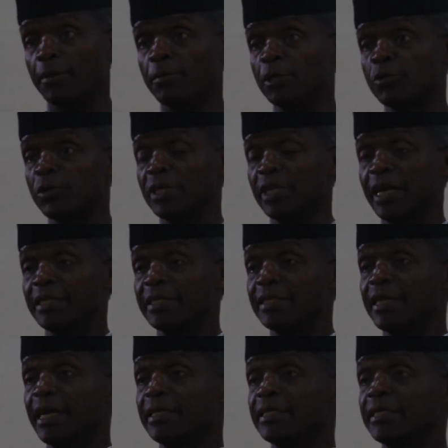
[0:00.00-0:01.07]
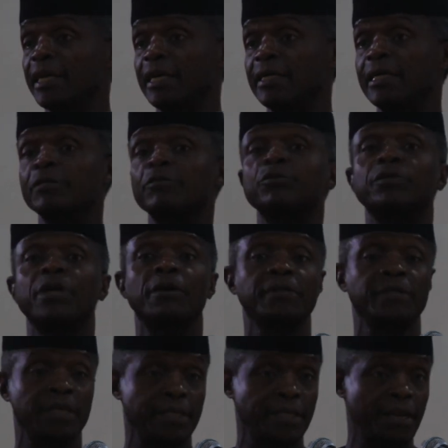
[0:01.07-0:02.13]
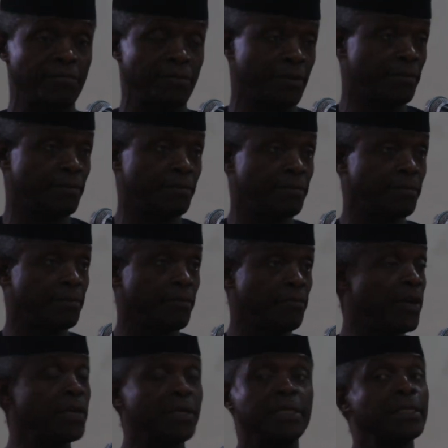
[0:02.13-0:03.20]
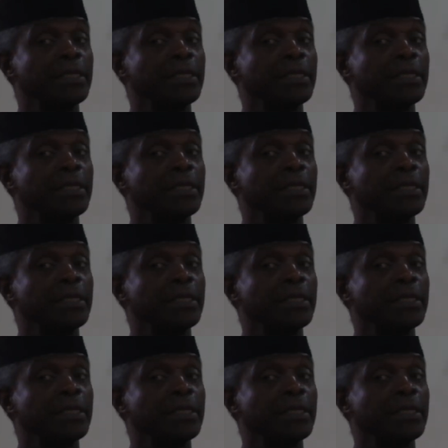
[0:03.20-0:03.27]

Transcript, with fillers: between 1999 and 2007. Very